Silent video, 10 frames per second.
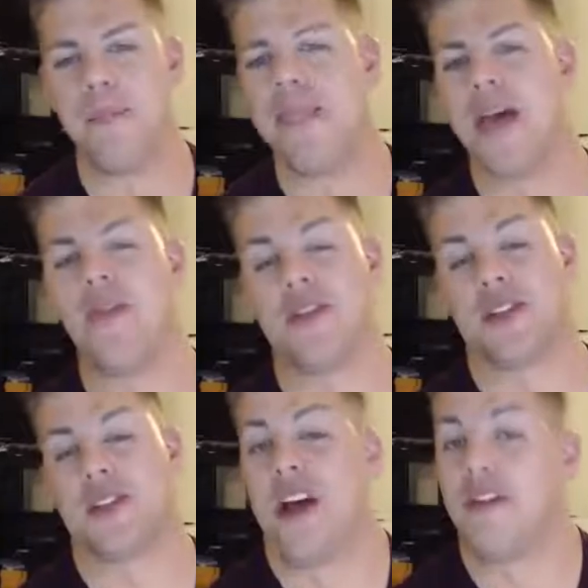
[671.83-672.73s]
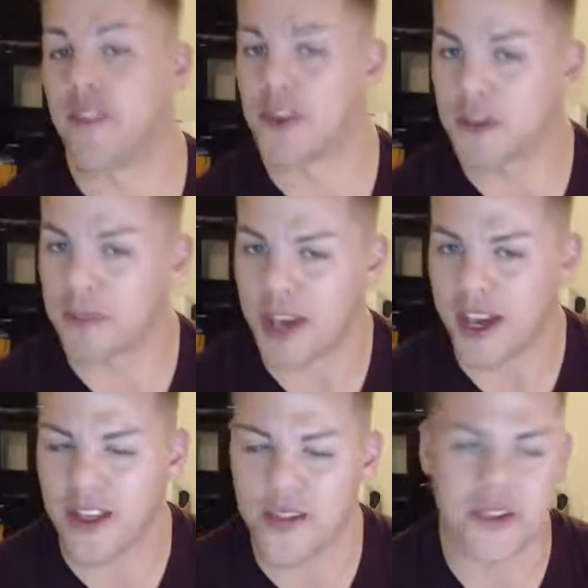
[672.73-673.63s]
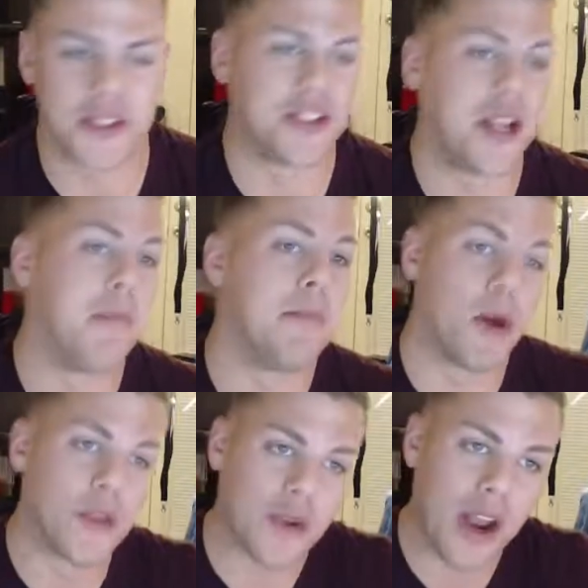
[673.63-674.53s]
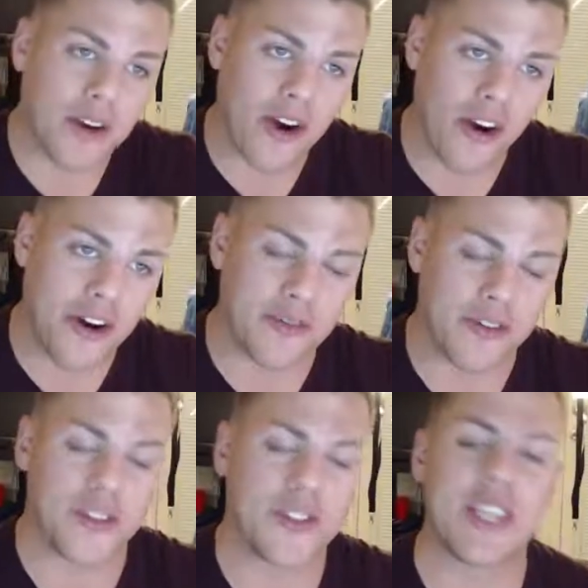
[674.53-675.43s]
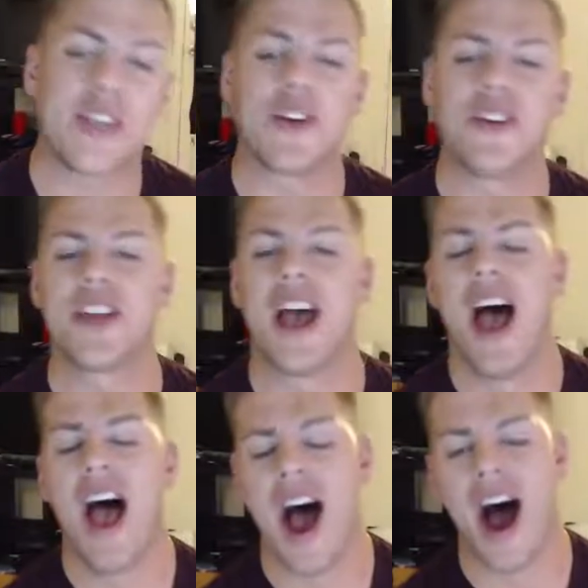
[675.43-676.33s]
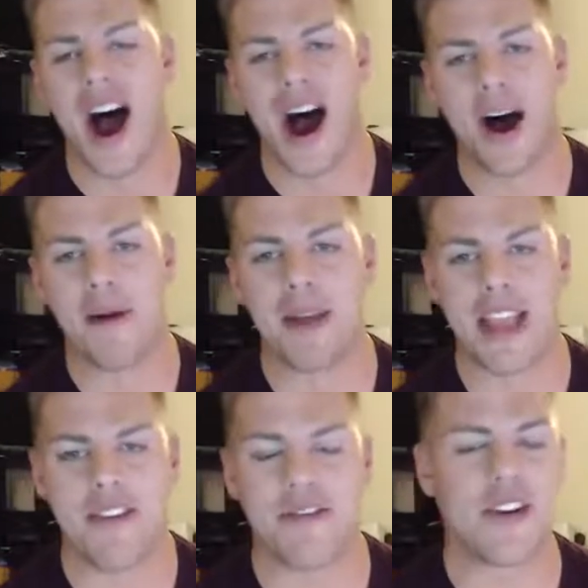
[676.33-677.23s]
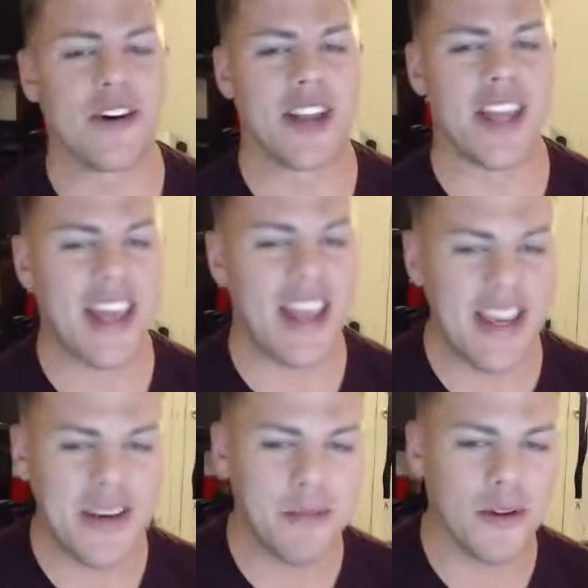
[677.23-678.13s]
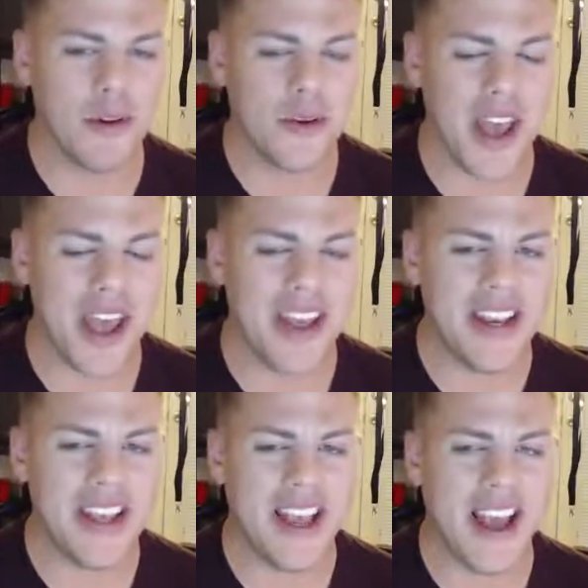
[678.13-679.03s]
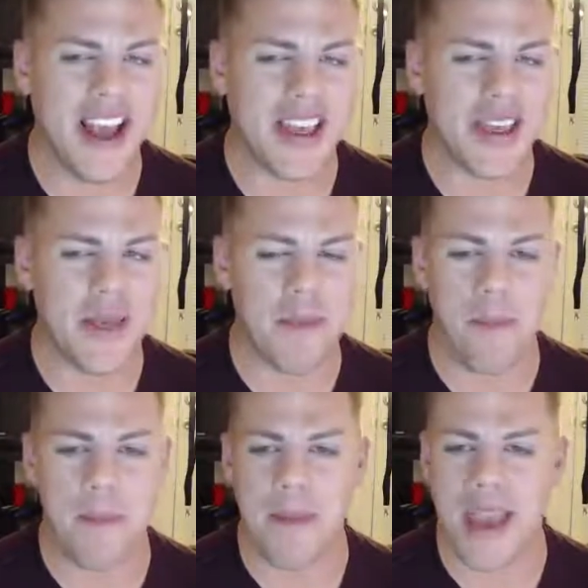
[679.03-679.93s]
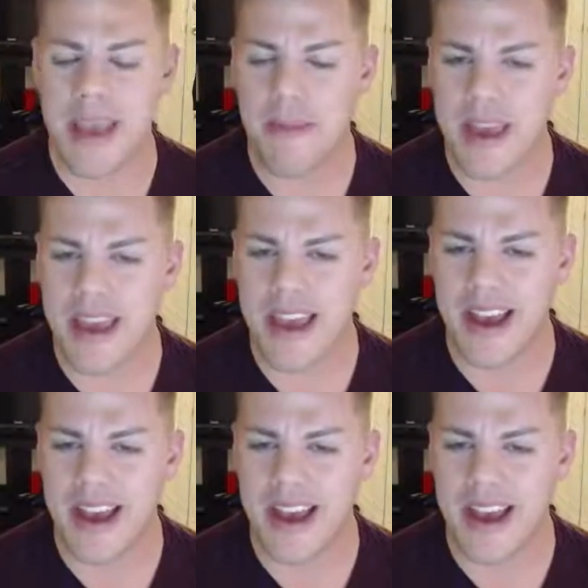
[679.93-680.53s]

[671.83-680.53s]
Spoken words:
This isn't a first pick. This isn't a build around card for sealed. If you're in blue-red, maybe.